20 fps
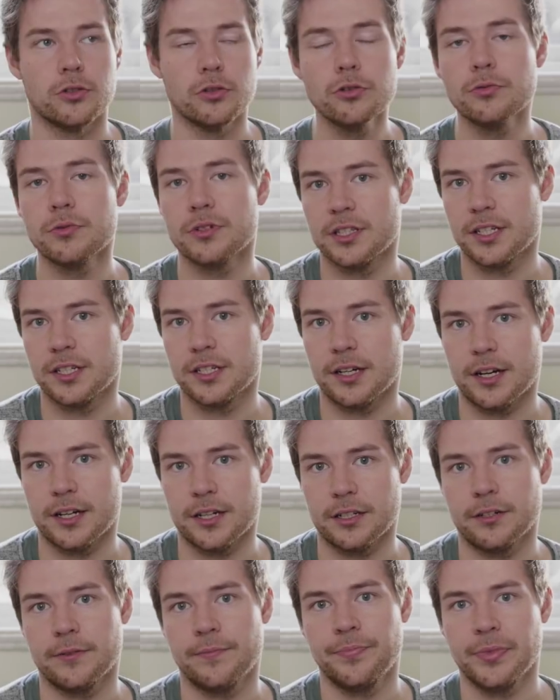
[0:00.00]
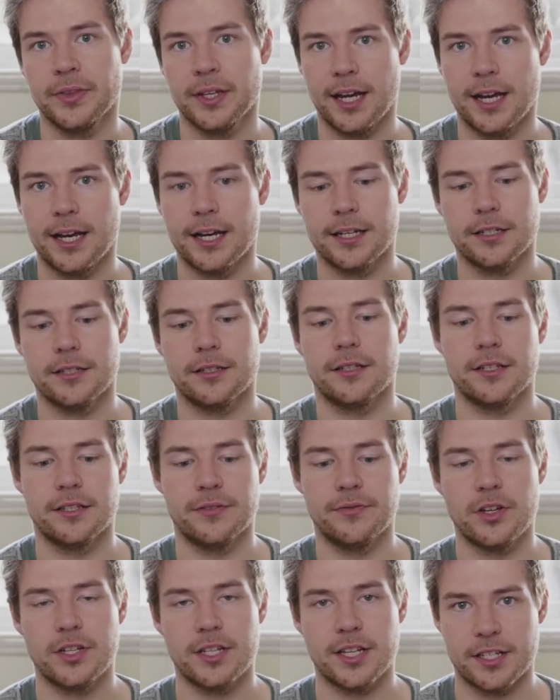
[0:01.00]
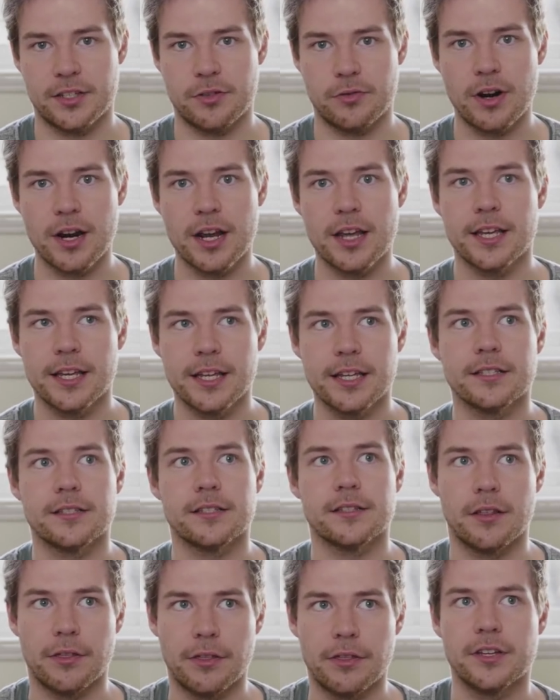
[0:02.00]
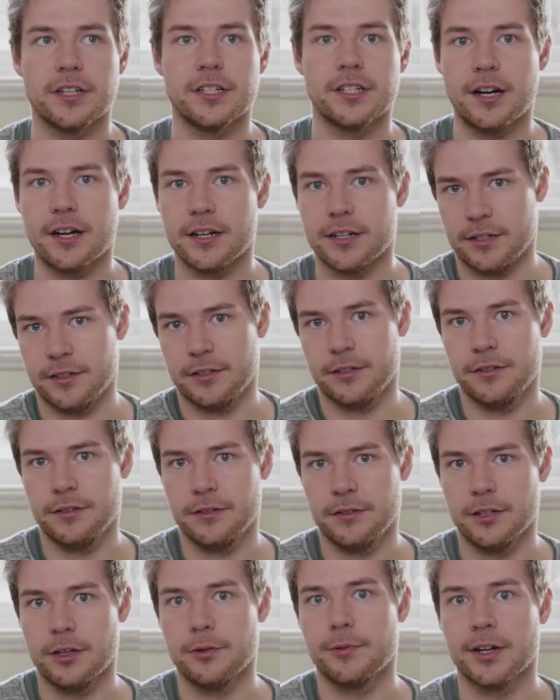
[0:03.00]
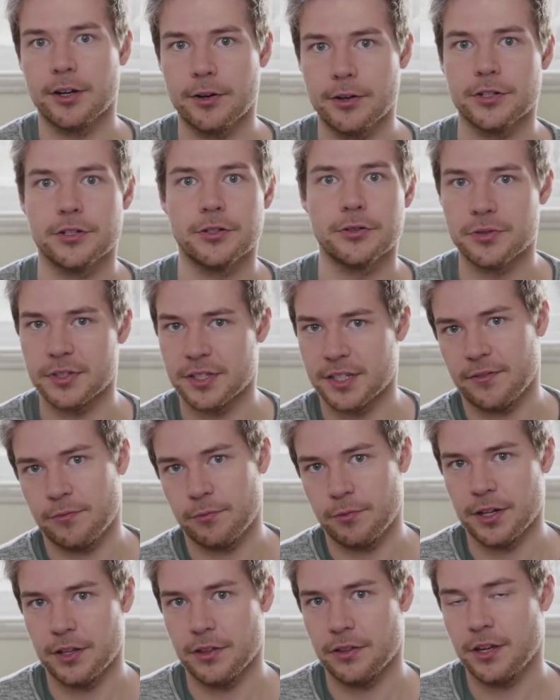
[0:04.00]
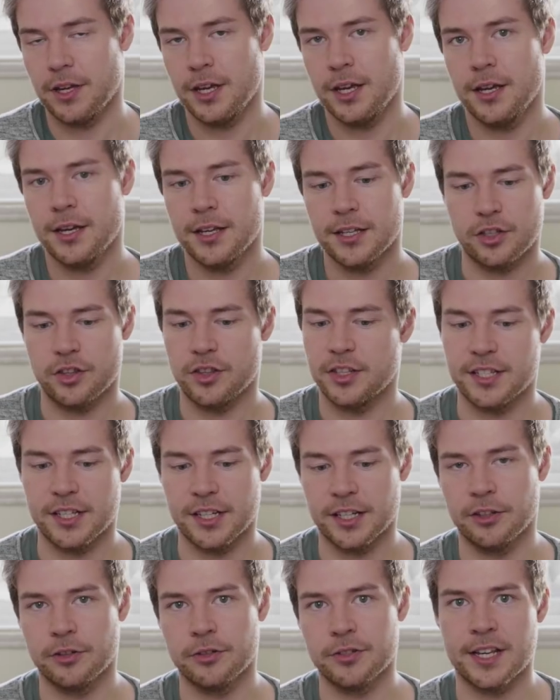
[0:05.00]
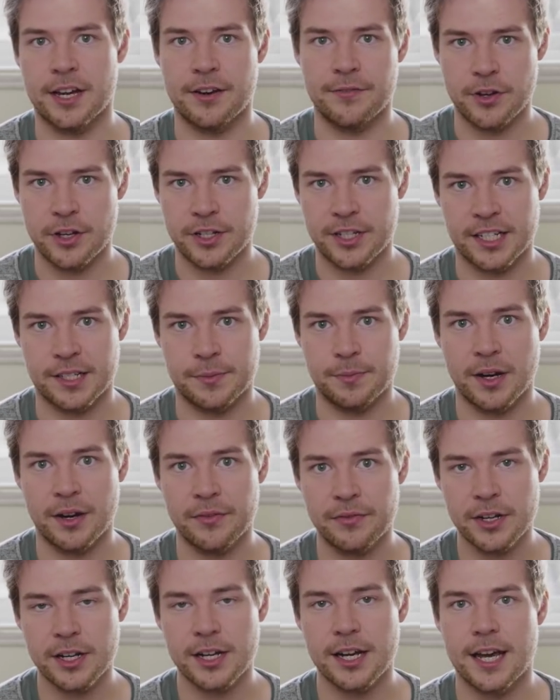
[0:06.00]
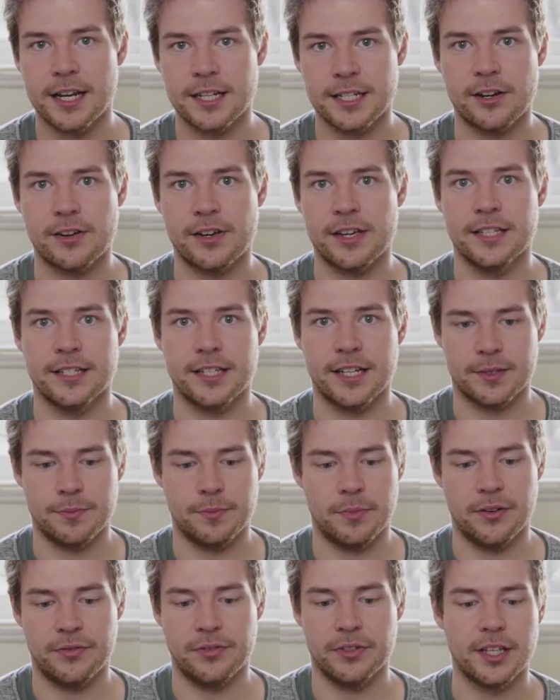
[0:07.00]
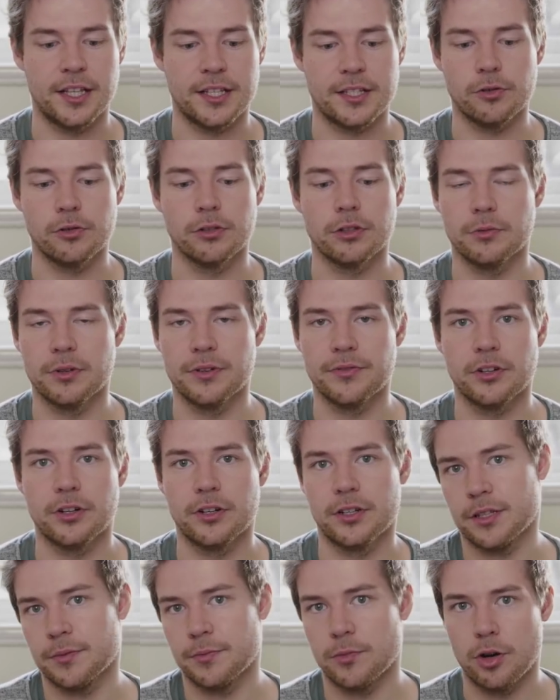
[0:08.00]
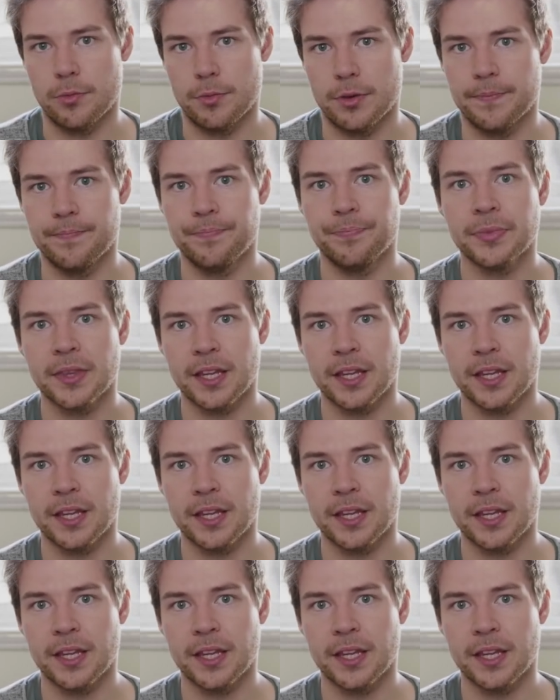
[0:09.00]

do with the data, and this vertex array is the data that we're going to do stuff with. So this includes our vertex buffer and our index buffer. That's all that we've got at the moment.